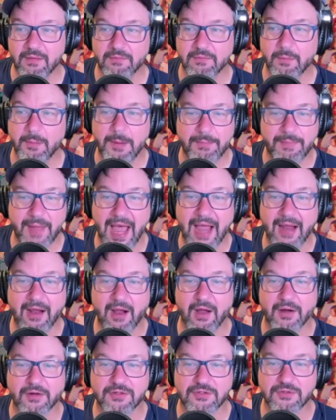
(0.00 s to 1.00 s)
We'll be back
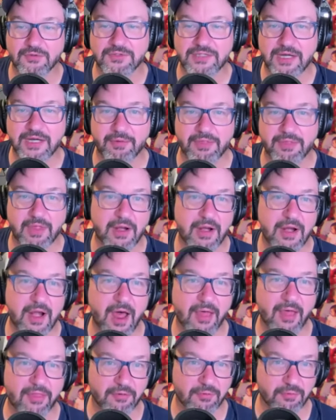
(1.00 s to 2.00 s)
on Tuesday with
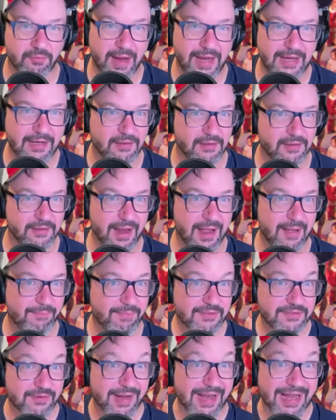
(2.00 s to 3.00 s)
another regular episode.